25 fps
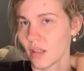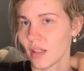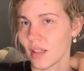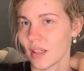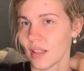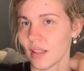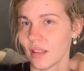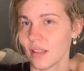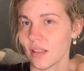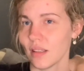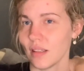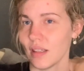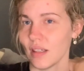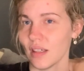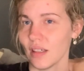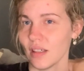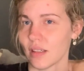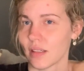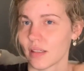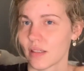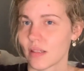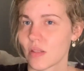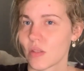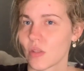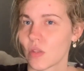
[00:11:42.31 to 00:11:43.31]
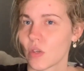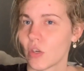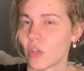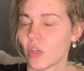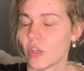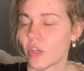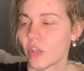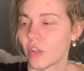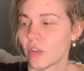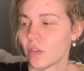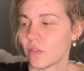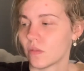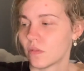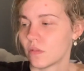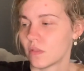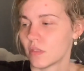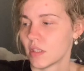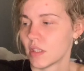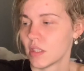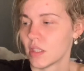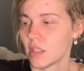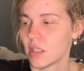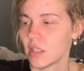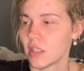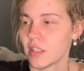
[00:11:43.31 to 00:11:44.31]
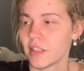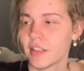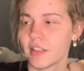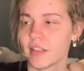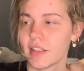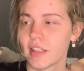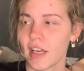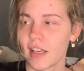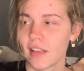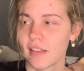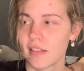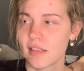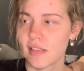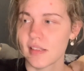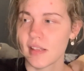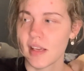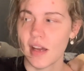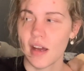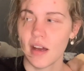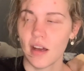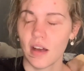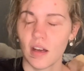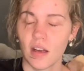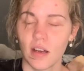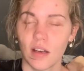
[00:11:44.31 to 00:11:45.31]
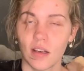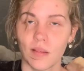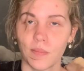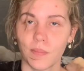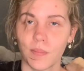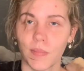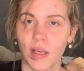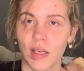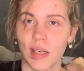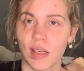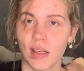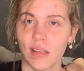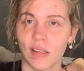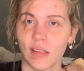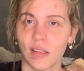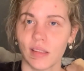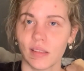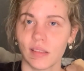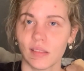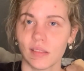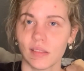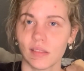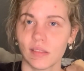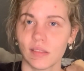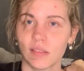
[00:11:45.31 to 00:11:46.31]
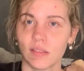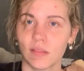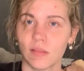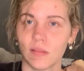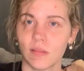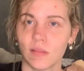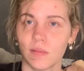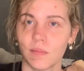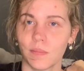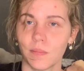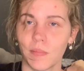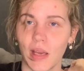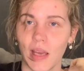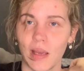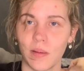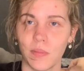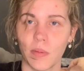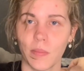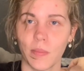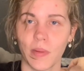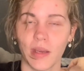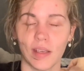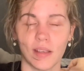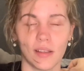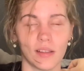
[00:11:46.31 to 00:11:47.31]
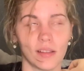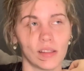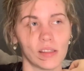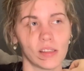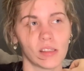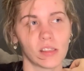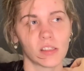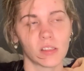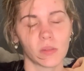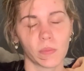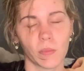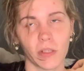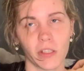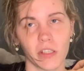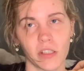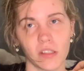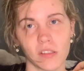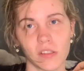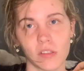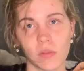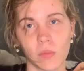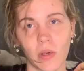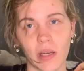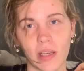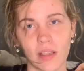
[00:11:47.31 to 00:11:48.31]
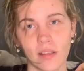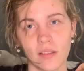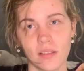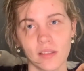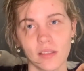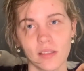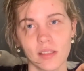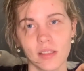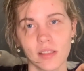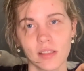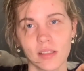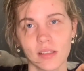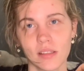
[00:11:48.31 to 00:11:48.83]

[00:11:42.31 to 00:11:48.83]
And yeah, so that's how my paper making experience went.